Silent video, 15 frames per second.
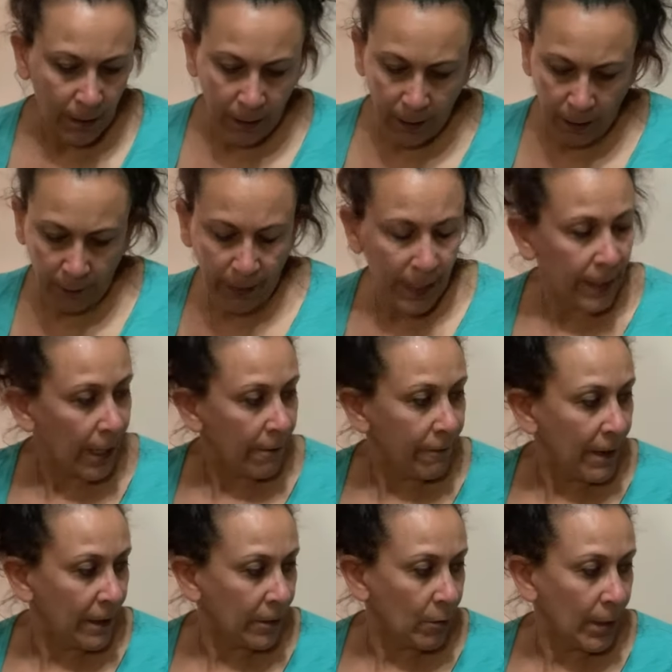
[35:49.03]
All right, I
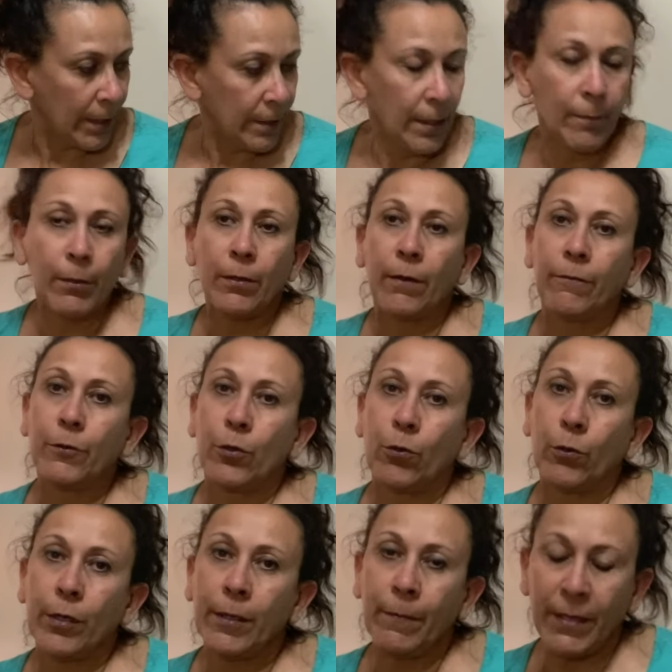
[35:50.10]
found quite a number of
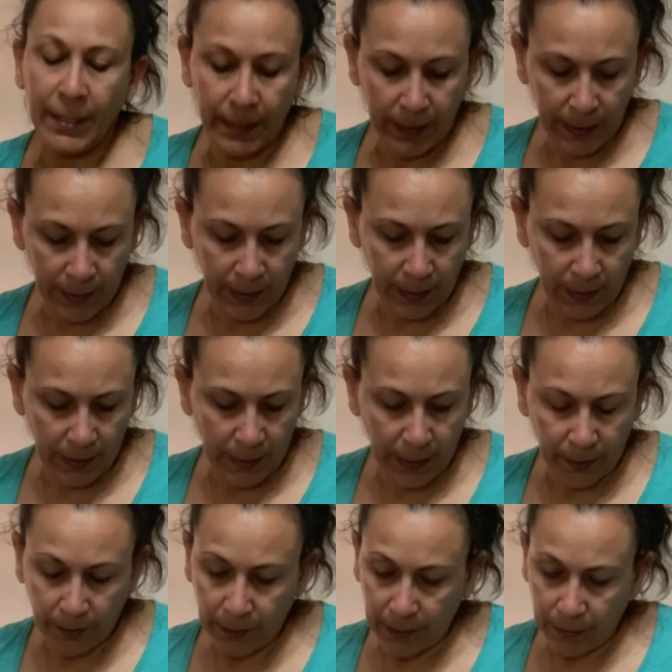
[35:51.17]
Torrid pieces, and
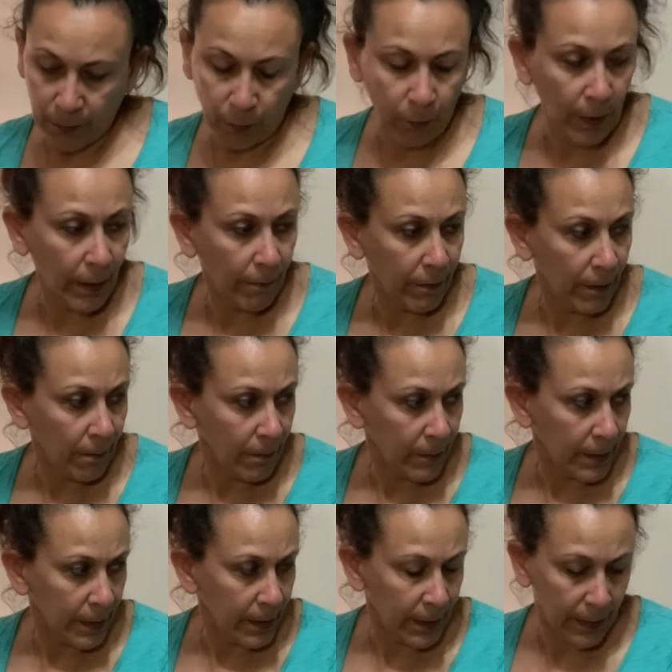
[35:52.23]
here is one of them.
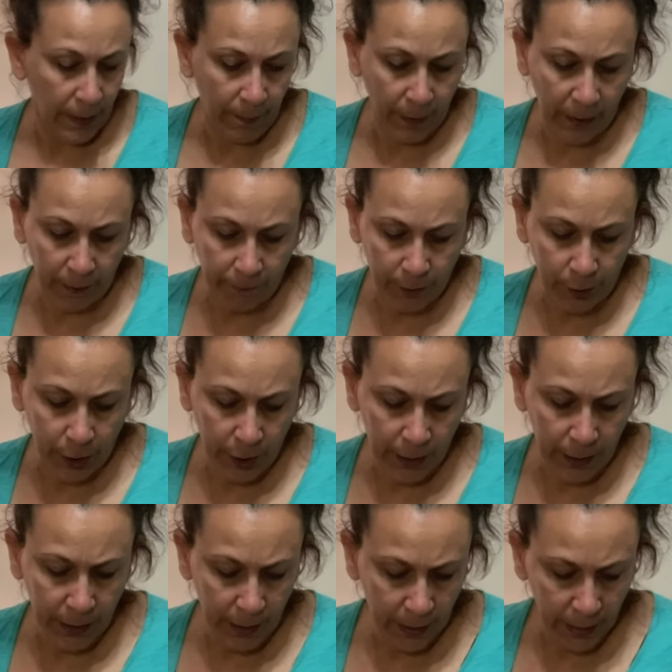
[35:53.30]
This is a pair of
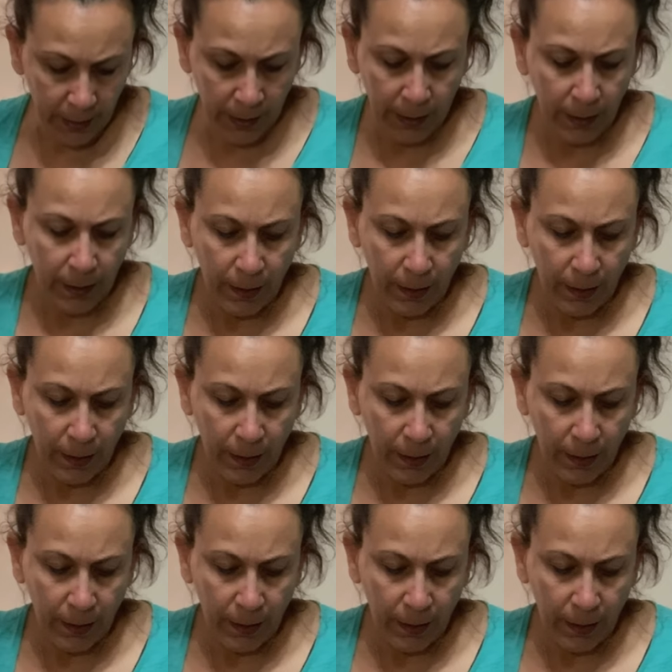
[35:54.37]
jeans.